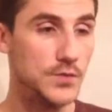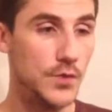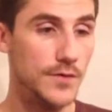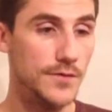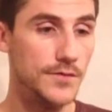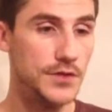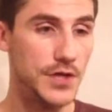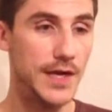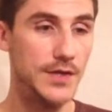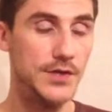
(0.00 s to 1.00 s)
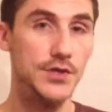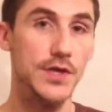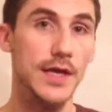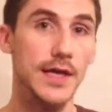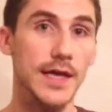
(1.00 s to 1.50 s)
worth of
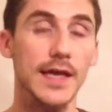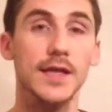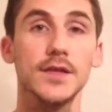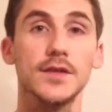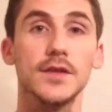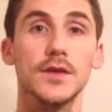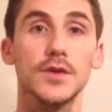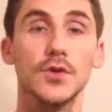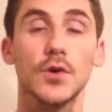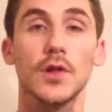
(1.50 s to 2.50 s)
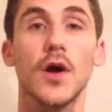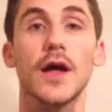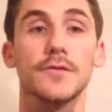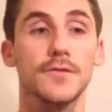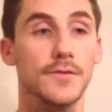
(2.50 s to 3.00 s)
change in your
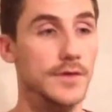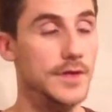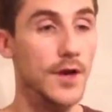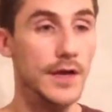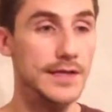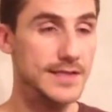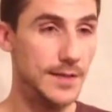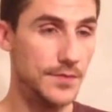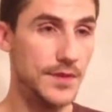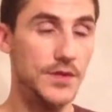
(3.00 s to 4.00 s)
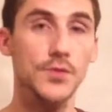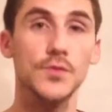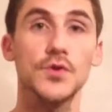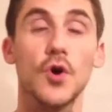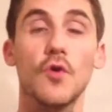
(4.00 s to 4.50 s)
life, you know, in something
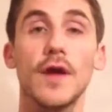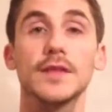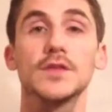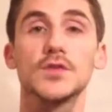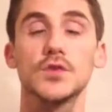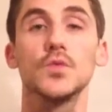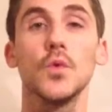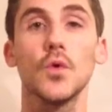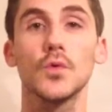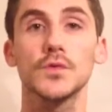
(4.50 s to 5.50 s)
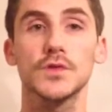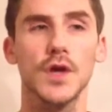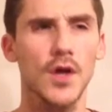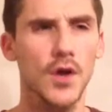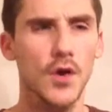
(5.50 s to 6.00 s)
you direct this towards.
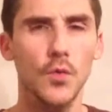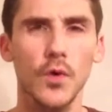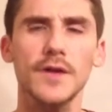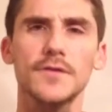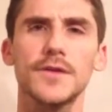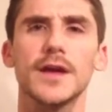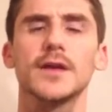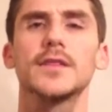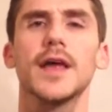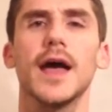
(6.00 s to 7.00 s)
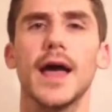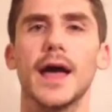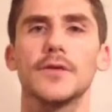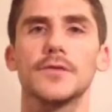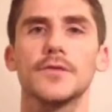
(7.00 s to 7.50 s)
What effect could that
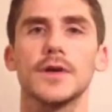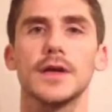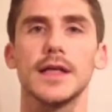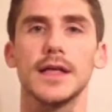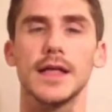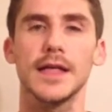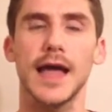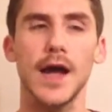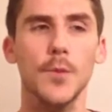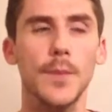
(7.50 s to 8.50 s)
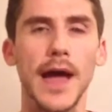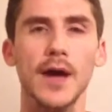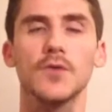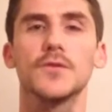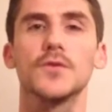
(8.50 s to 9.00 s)
have? How
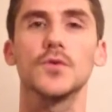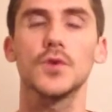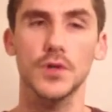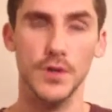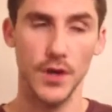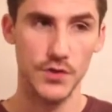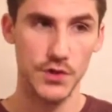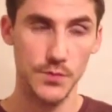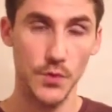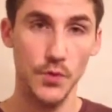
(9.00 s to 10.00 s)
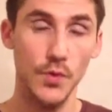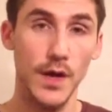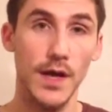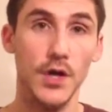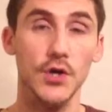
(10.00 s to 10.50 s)
powerful could those small
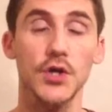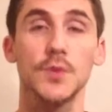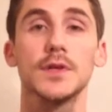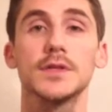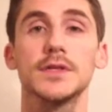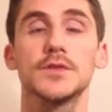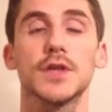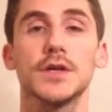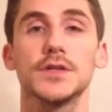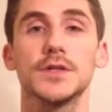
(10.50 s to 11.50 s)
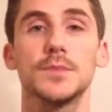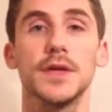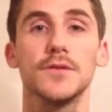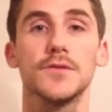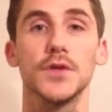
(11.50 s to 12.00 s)
accumulative changes
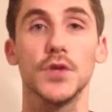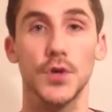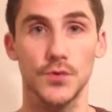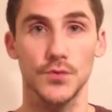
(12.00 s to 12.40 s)
be for you?